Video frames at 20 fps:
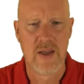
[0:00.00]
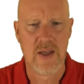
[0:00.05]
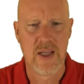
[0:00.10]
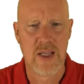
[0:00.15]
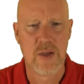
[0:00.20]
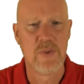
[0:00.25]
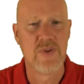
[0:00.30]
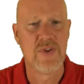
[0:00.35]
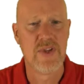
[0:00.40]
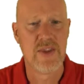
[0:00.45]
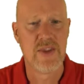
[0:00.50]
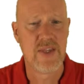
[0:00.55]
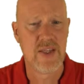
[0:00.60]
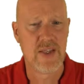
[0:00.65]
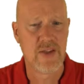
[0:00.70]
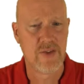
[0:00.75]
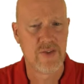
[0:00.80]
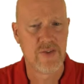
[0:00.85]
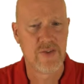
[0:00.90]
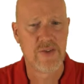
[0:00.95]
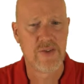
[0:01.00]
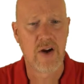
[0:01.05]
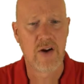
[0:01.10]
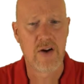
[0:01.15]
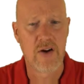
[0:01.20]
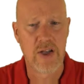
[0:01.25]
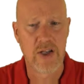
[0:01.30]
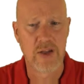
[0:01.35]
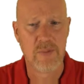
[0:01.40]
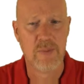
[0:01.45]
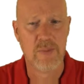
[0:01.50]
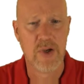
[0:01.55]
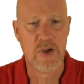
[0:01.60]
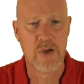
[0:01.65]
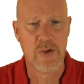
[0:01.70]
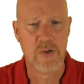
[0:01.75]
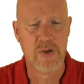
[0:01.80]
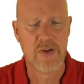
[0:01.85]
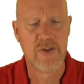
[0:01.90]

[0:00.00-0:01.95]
it was in the starting mode.